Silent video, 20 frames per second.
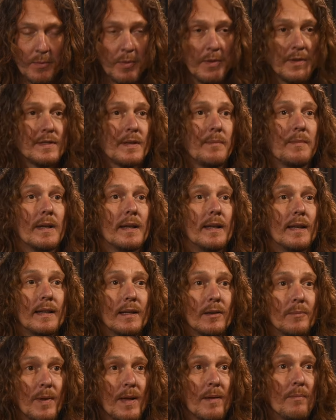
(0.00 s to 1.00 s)
if you want something a
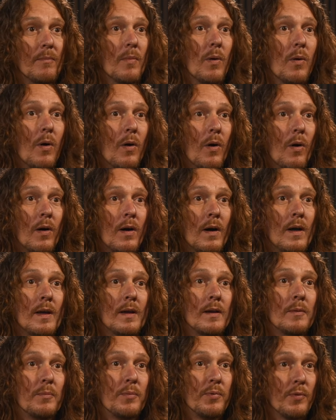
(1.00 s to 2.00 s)
little bit more
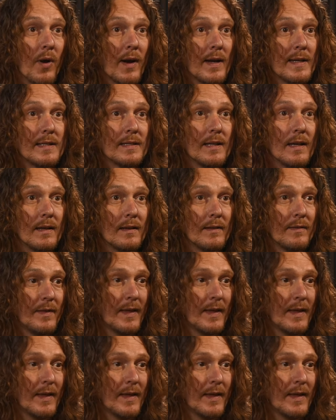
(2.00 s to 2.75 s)
brighter,